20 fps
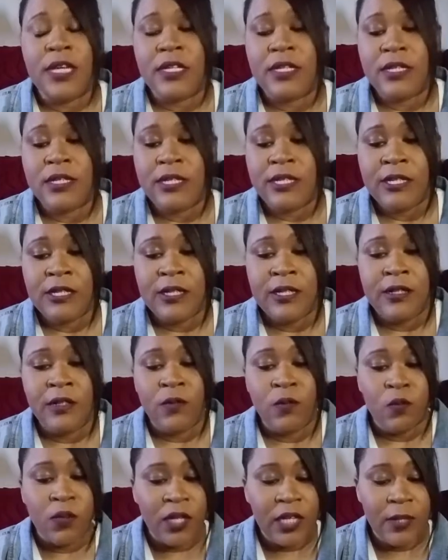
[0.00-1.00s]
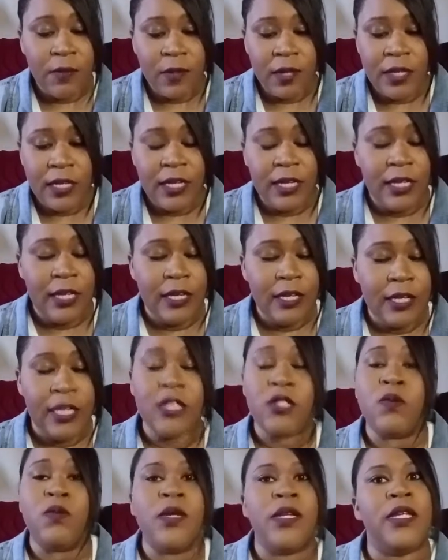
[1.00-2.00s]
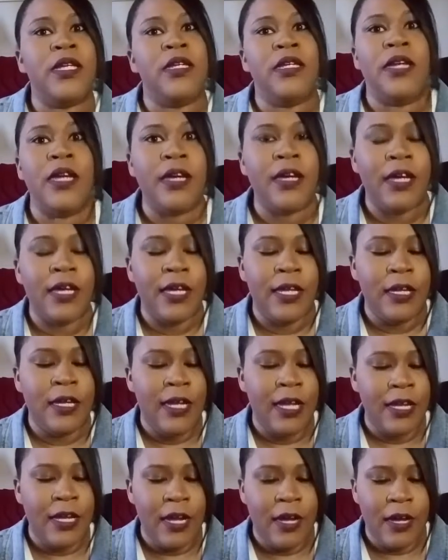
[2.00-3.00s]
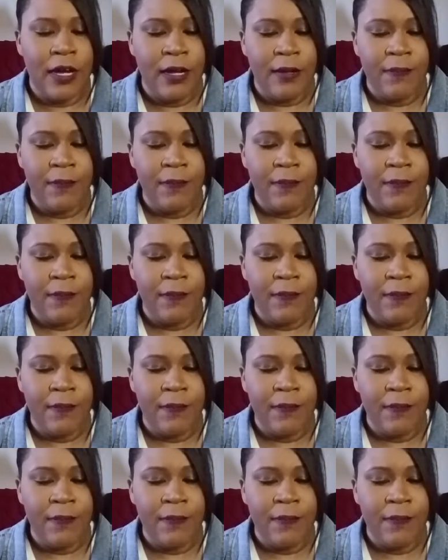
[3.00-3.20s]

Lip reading: It's really good. It